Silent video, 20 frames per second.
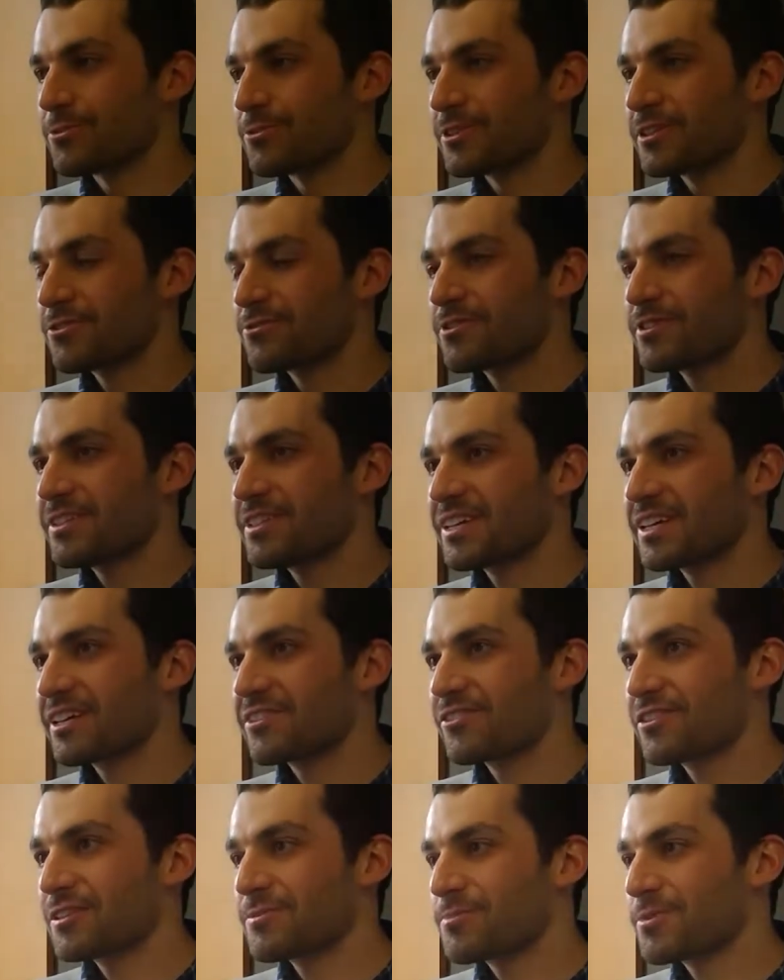So it's
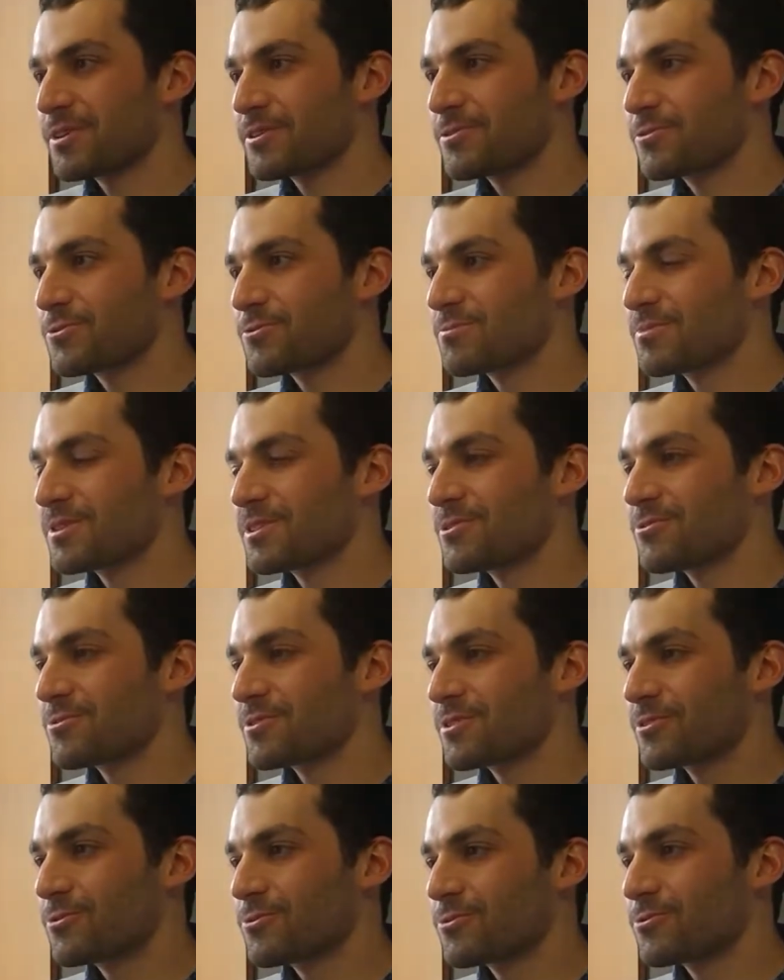really a great place to
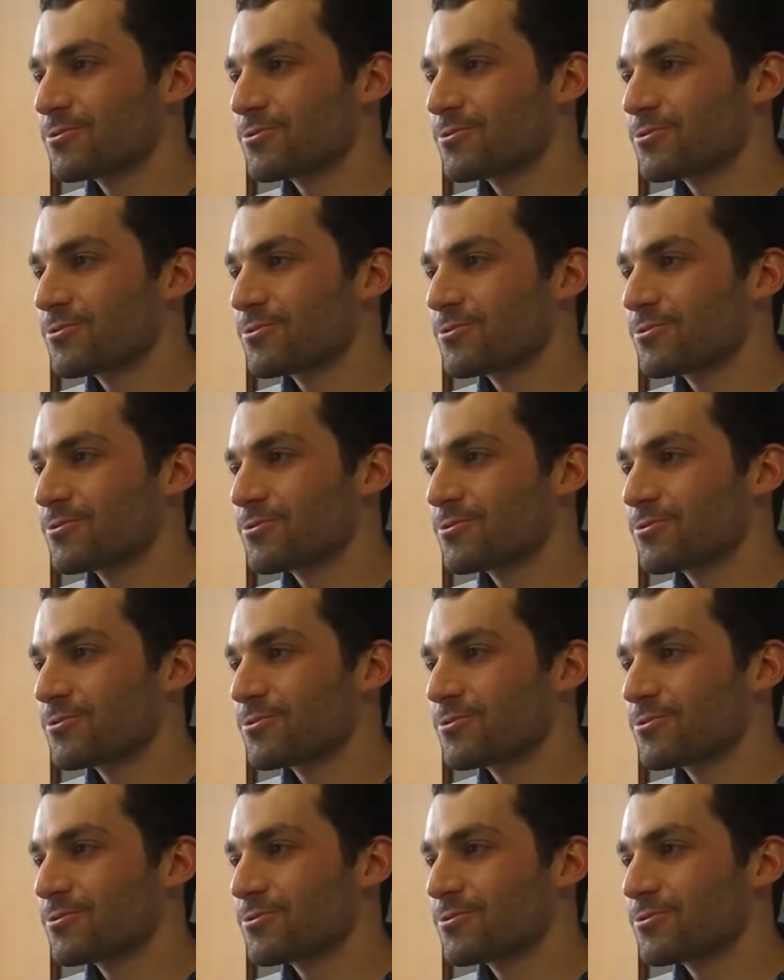be